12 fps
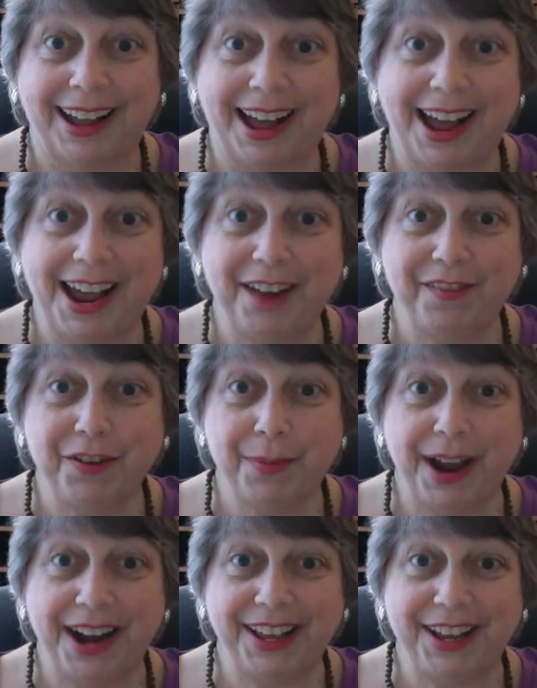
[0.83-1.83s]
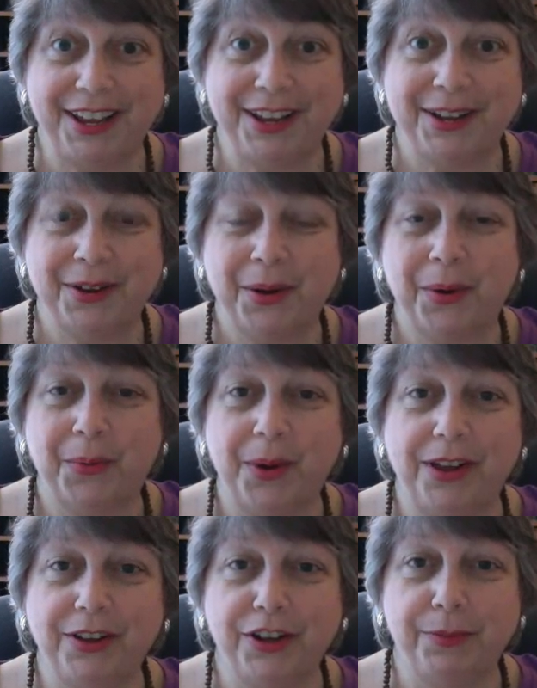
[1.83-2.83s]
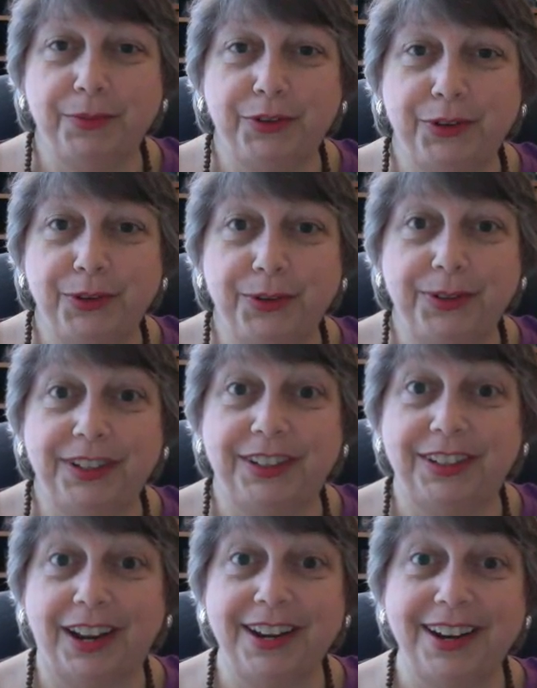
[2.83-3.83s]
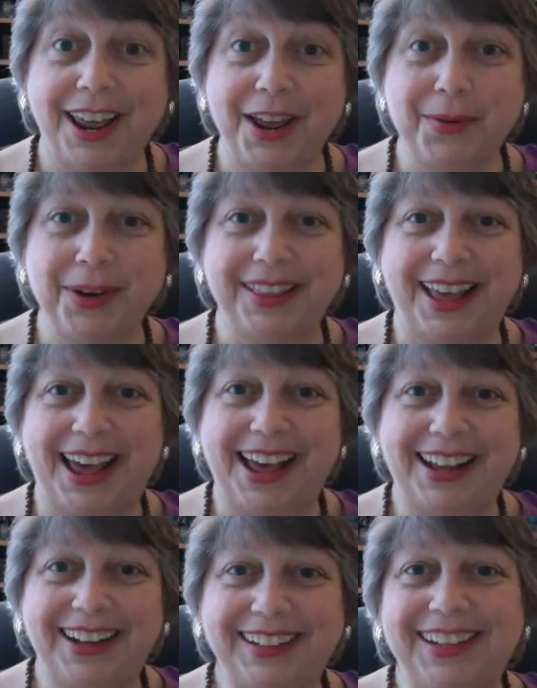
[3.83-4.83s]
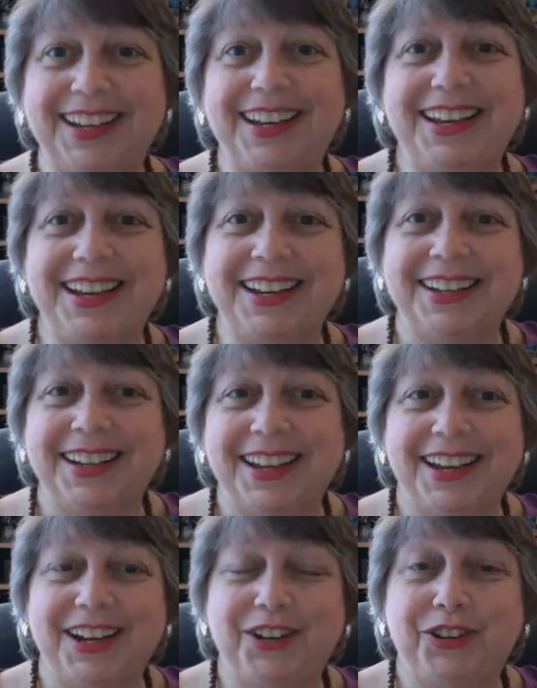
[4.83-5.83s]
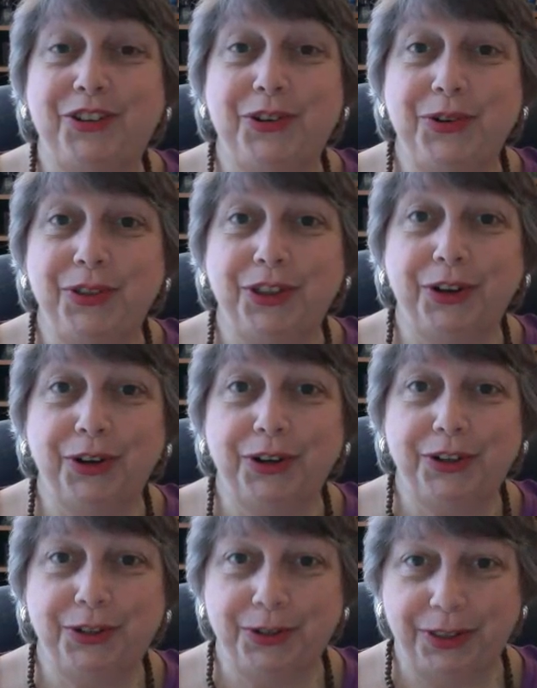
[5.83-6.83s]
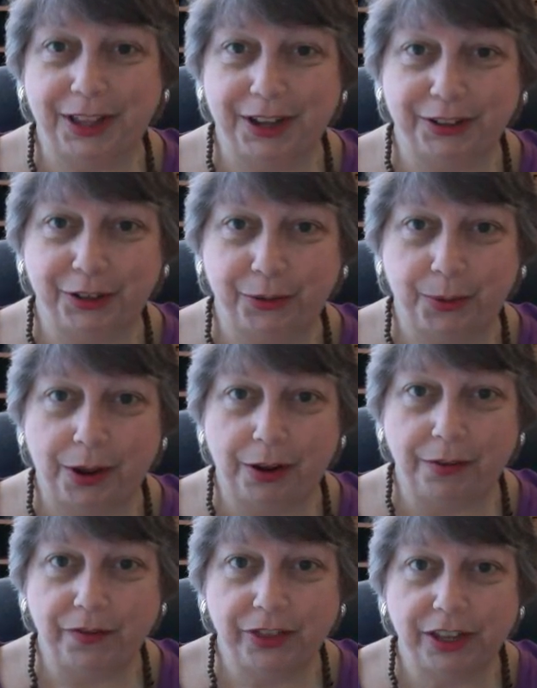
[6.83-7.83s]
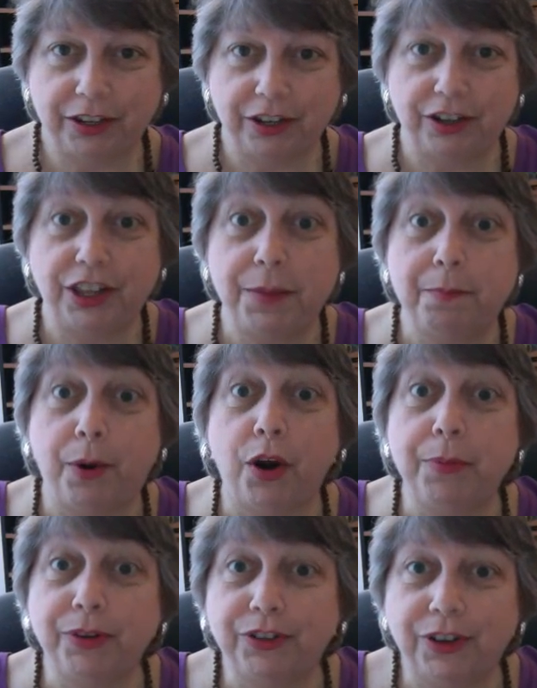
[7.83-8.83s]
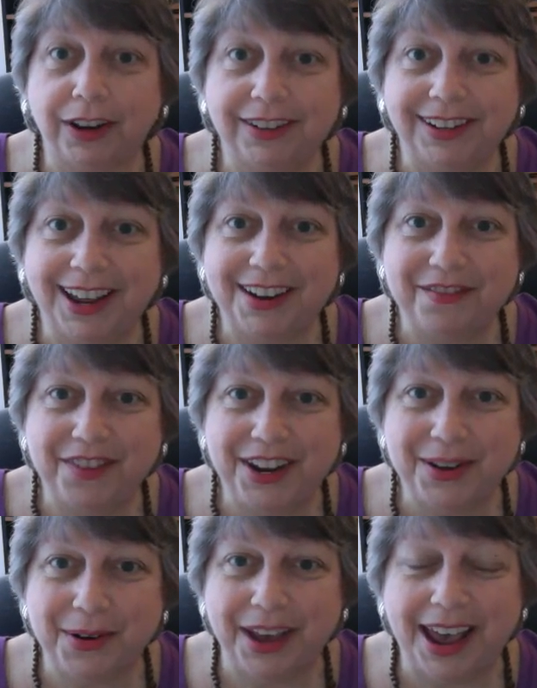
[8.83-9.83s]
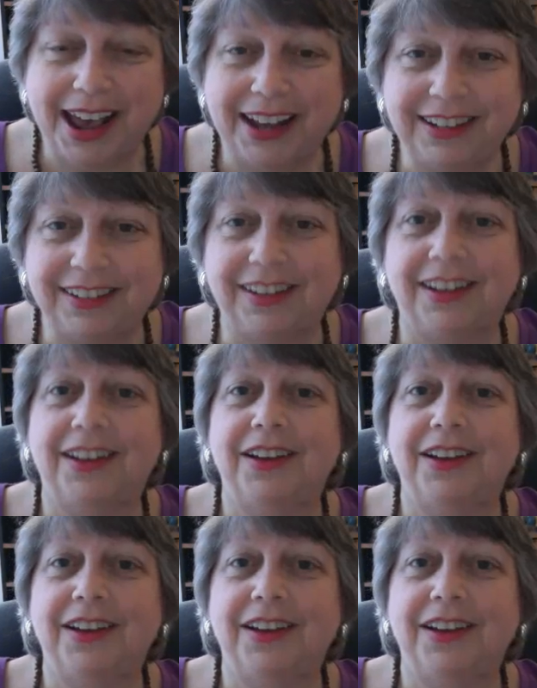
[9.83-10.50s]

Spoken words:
Hi everybody! Welcome to Sunday with Allie. It's June 3rd, 2012. This is the Barbara Streisand Videocast,